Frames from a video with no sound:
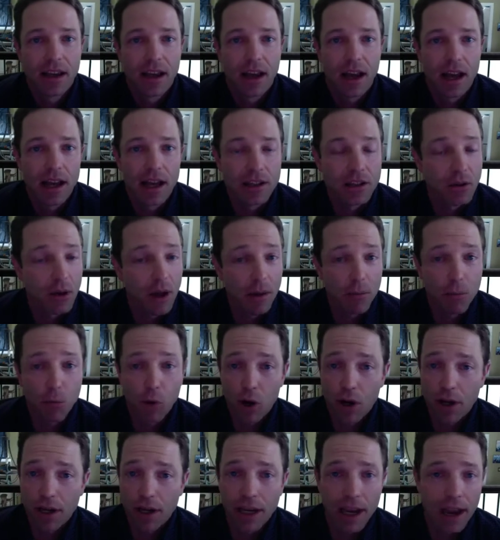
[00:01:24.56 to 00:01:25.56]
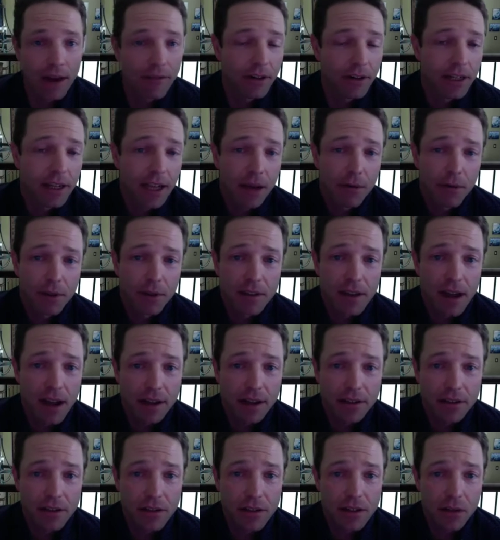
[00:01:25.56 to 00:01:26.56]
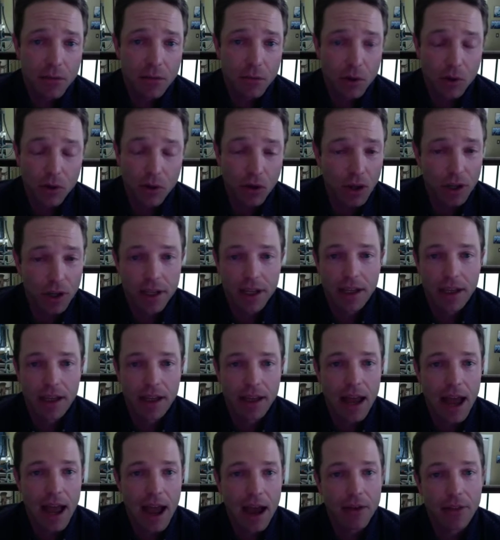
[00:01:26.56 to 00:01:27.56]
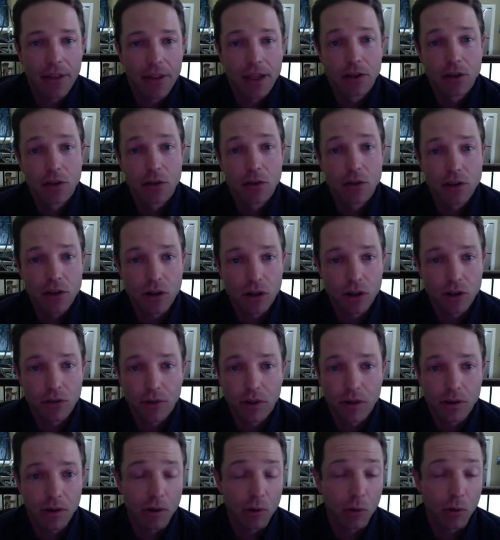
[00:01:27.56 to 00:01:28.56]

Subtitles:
So I'm working every day with doctors, and we're looking at how they do surgery.